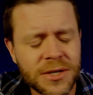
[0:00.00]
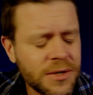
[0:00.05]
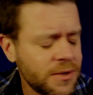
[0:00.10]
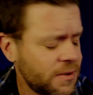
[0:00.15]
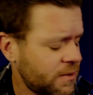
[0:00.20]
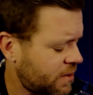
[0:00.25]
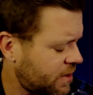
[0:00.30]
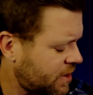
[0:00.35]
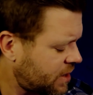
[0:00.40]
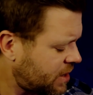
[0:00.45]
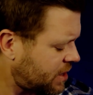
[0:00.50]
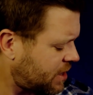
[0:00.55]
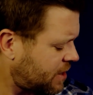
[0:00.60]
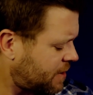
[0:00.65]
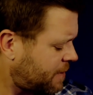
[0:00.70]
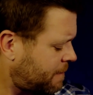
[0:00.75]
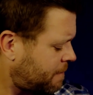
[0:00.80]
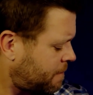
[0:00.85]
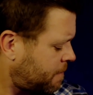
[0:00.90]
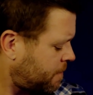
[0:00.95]
you. I'm
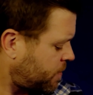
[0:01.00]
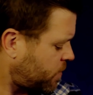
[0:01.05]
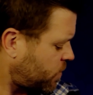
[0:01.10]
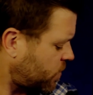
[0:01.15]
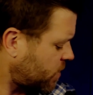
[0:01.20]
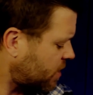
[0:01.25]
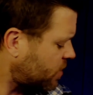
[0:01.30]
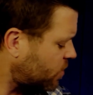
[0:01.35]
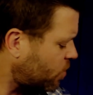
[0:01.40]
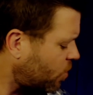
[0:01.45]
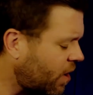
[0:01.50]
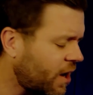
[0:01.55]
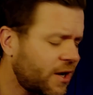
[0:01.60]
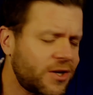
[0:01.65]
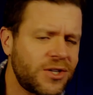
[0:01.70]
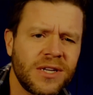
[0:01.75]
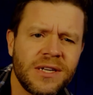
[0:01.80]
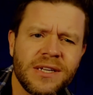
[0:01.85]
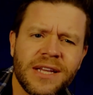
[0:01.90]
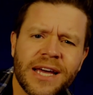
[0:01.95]
gonna
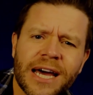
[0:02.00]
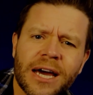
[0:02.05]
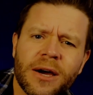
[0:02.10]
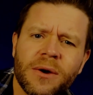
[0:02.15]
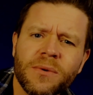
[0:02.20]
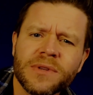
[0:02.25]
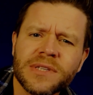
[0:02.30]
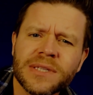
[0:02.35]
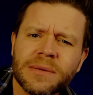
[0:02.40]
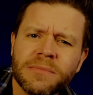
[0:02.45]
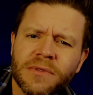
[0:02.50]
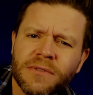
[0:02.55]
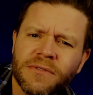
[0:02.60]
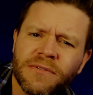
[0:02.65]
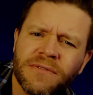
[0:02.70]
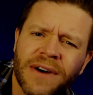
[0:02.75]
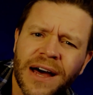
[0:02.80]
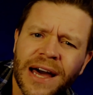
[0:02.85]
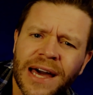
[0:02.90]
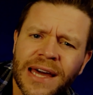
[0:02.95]
wash it down with some of the
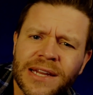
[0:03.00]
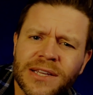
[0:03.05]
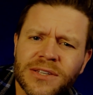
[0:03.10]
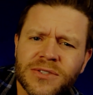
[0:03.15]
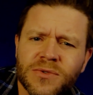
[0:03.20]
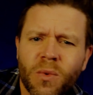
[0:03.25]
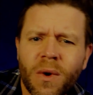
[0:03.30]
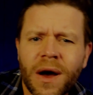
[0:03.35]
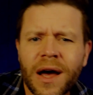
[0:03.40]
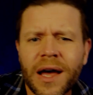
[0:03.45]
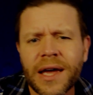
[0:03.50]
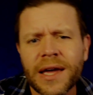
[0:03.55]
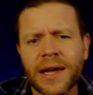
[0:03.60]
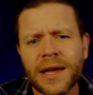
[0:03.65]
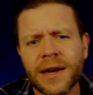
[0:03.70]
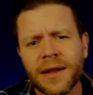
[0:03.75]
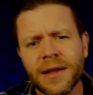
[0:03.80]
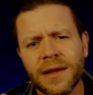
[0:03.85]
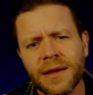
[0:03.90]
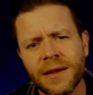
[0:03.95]
finest
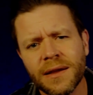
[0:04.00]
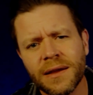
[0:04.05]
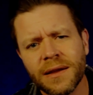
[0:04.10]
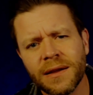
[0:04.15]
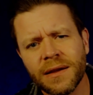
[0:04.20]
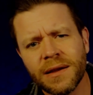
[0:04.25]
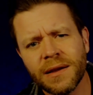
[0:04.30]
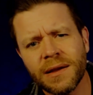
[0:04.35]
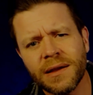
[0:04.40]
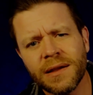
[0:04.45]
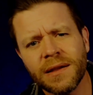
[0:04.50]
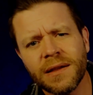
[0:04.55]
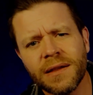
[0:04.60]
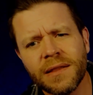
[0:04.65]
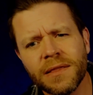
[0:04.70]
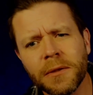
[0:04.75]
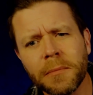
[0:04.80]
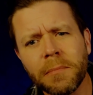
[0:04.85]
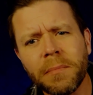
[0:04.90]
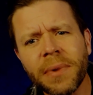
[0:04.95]
wine.
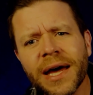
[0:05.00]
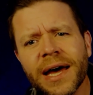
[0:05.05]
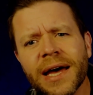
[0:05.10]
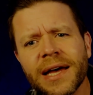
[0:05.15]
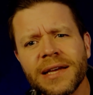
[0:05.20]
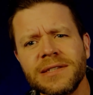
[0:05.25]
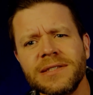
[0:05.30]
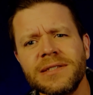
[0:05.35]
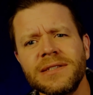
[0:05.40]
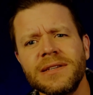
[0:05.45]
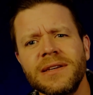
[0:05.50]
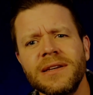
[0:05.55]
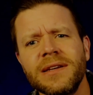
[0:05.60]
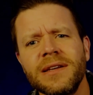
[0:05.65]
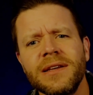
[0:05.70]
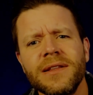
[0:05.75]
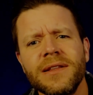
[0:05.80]
The best